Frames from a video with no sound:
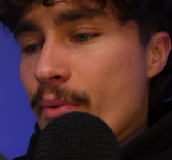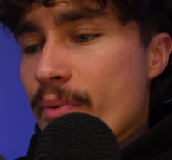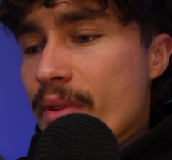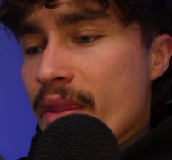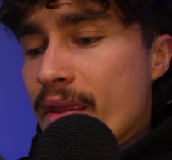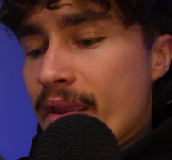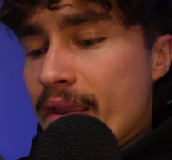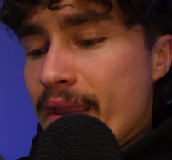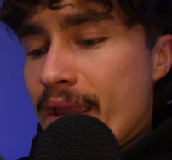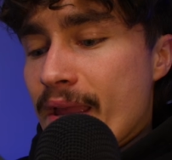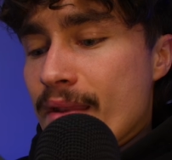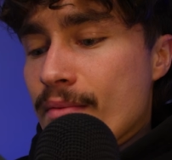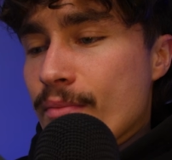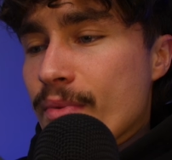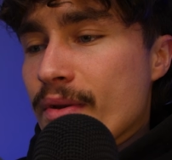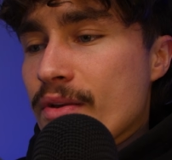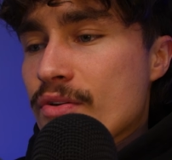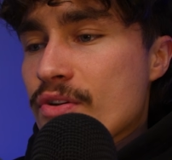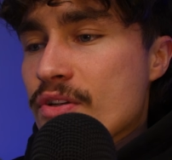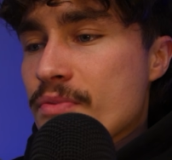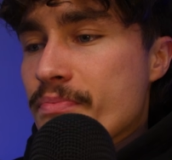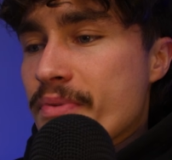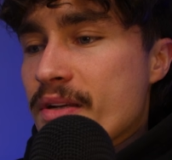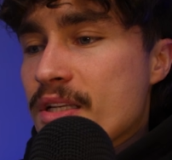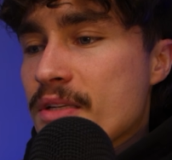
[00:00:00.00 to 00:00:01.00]
with it again, we can
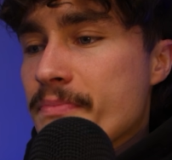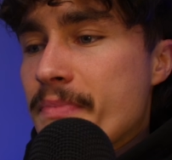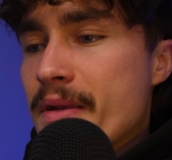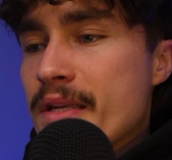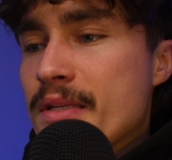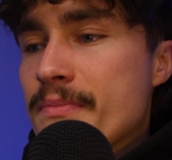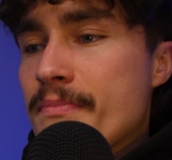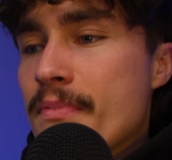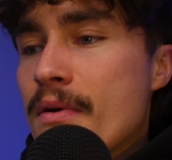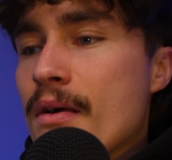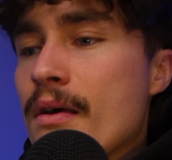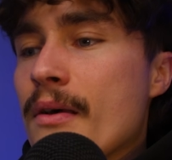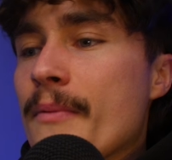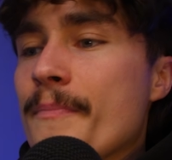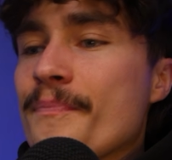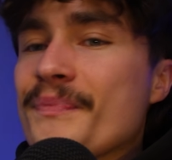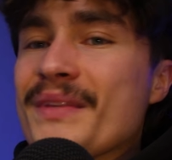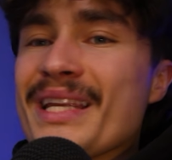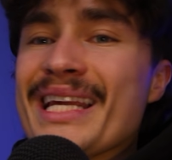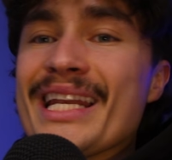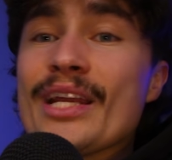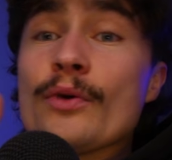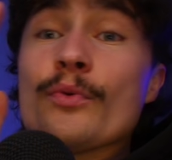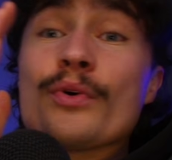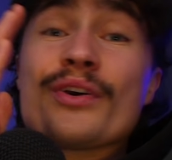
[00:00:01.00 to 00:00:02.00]
just press spacebar
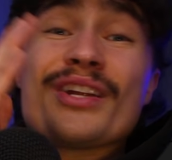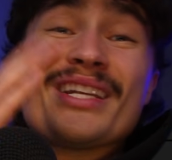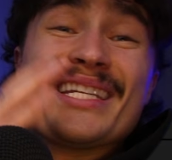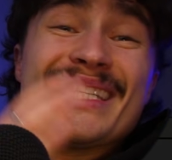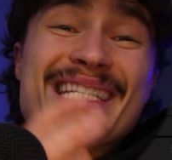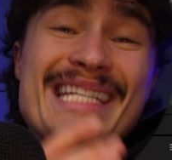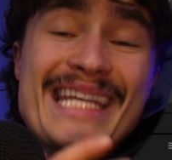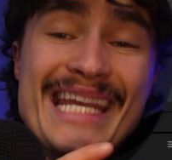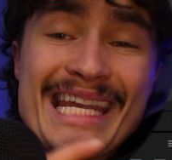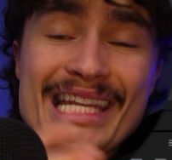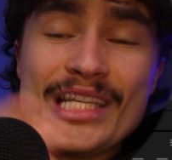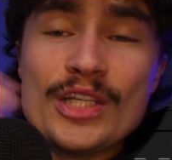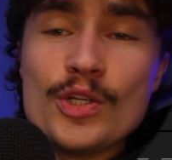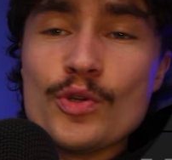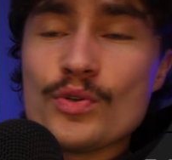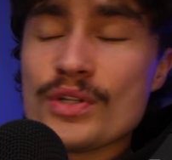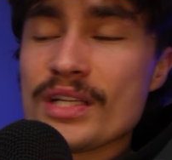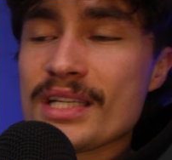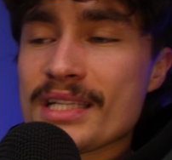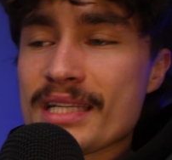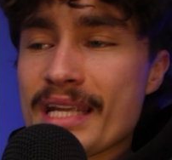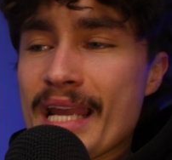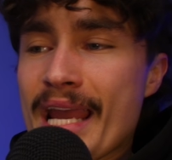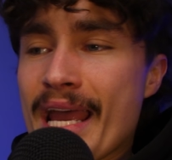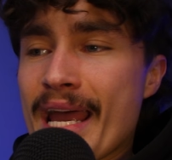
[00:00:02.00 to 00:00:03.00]
and it will continue to
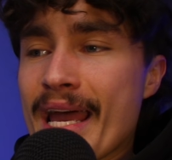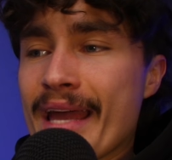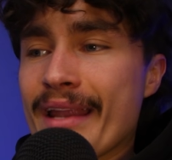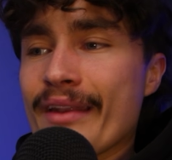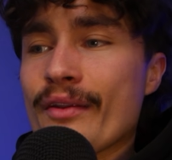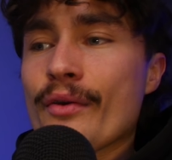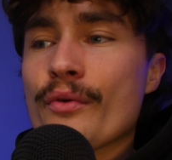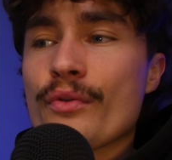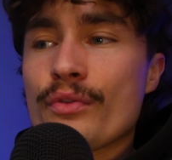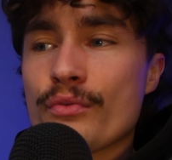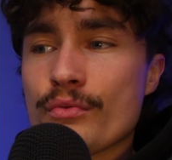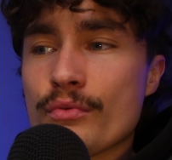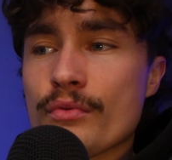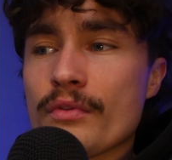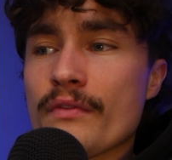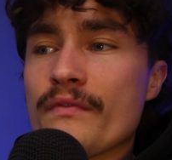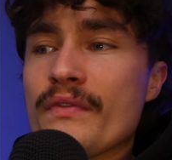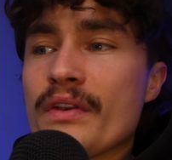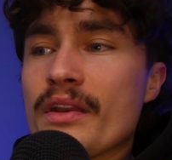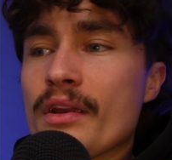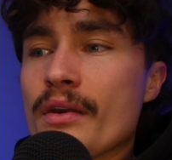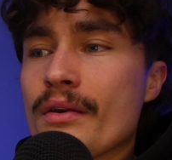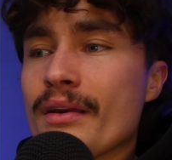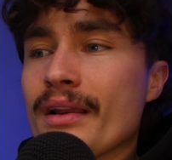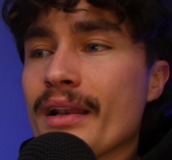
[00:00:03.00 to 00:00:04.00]
scan through the
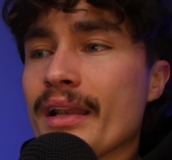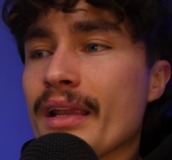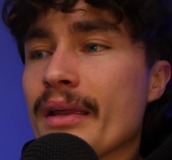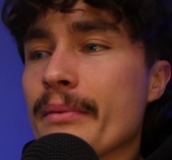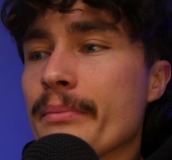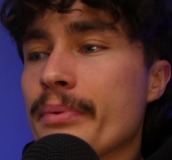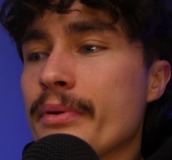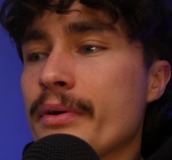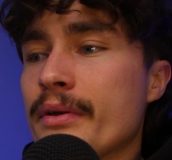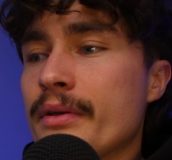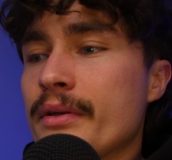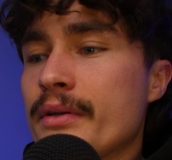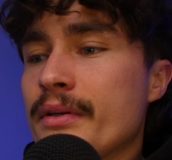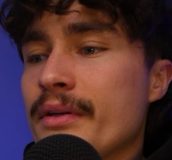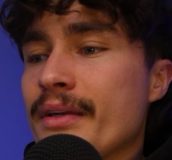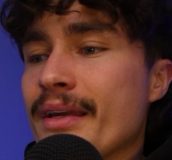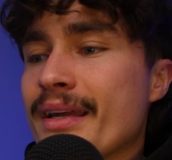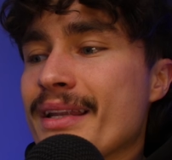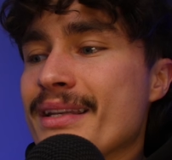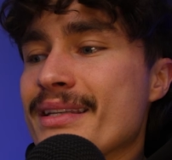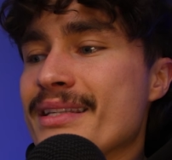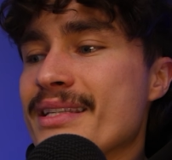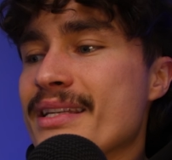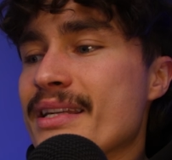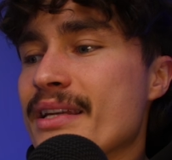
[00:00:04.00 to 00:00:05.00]
video clip
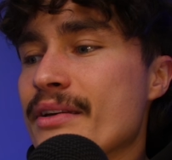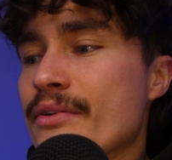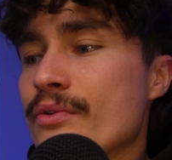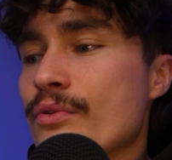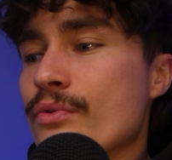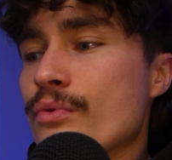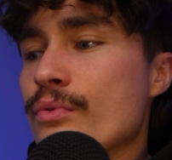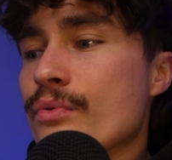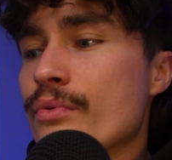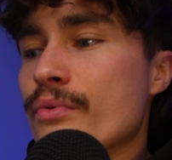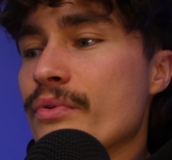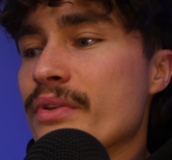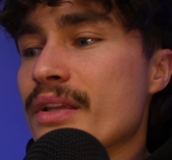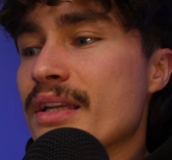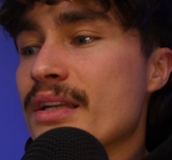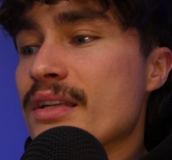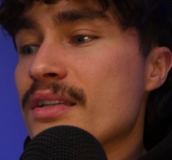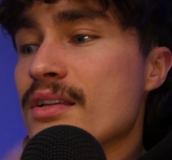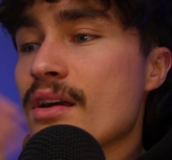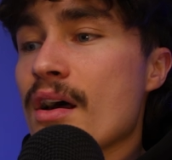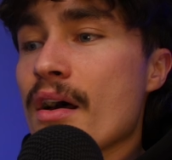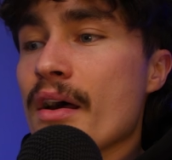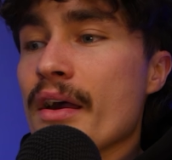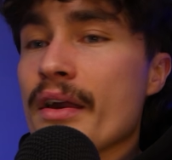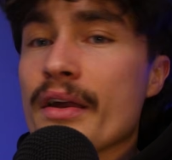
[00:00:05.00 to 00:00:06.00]
until the
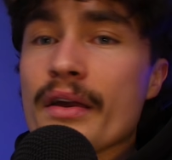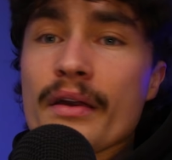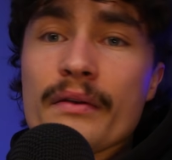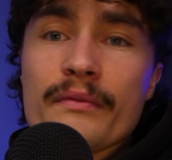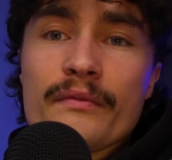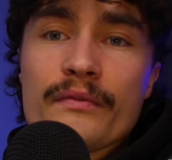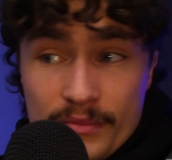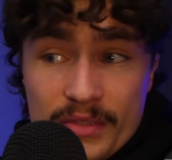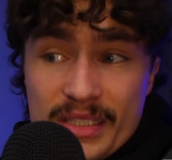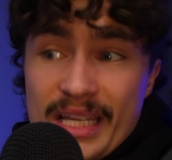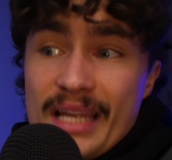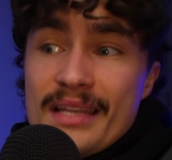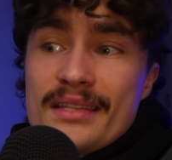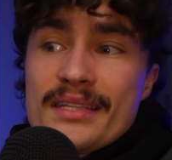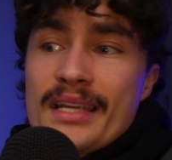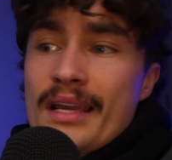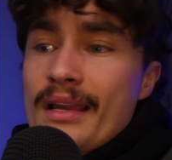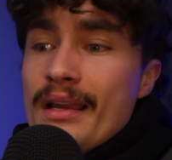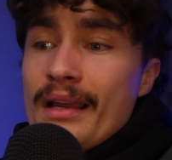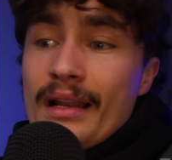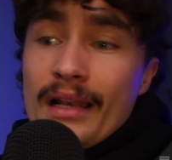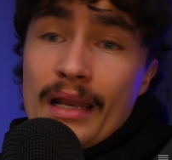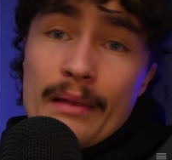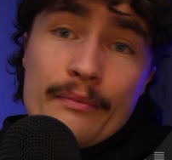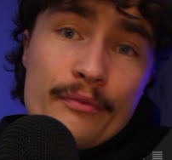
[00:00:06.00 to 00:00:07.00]
entire 10-second
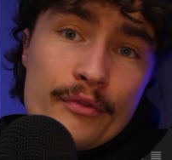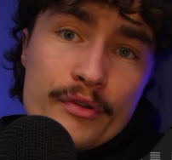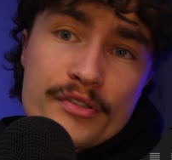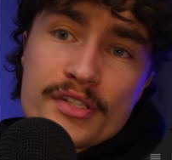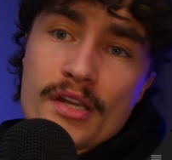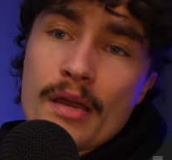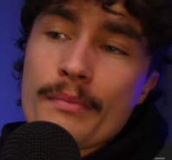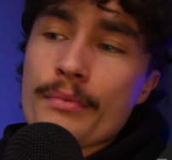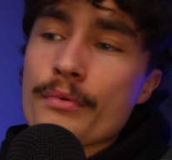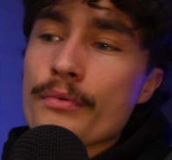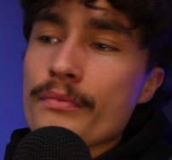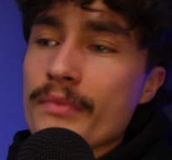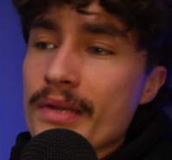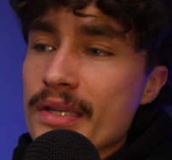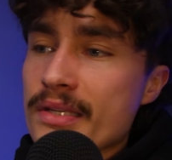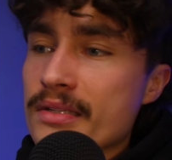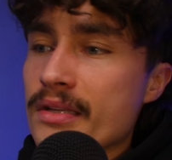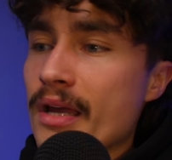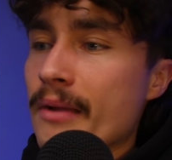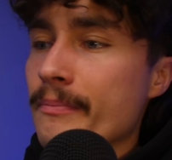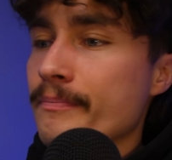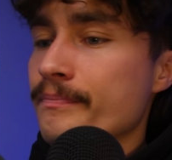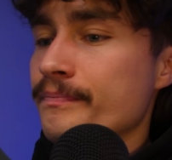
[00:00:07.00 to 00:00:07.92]
clip, for example, is done.